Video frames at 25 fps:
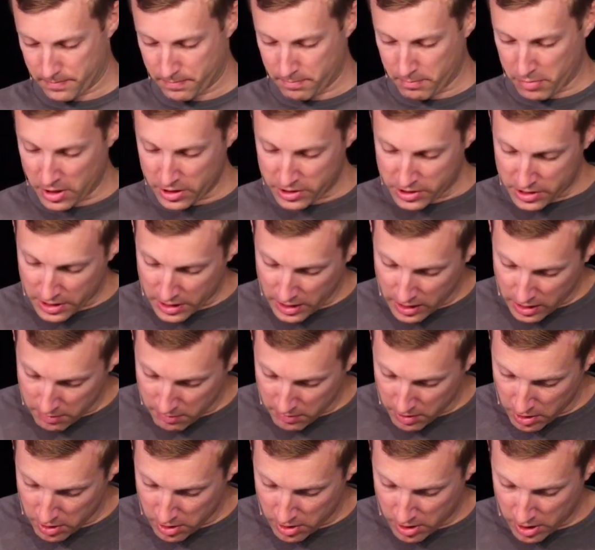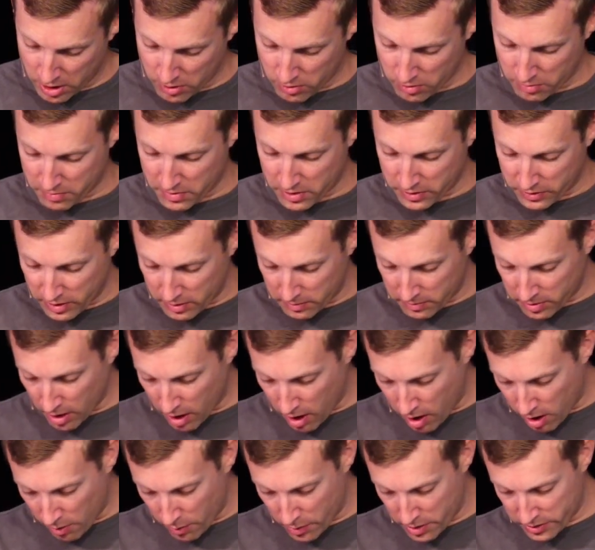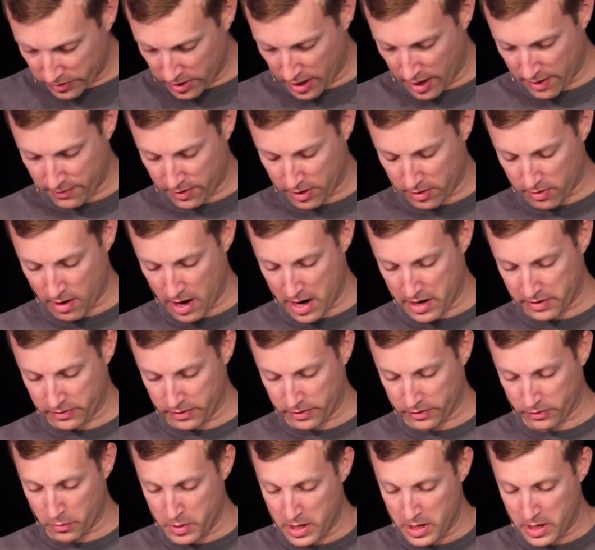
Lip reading: Person in community group that seems to always have a crisis.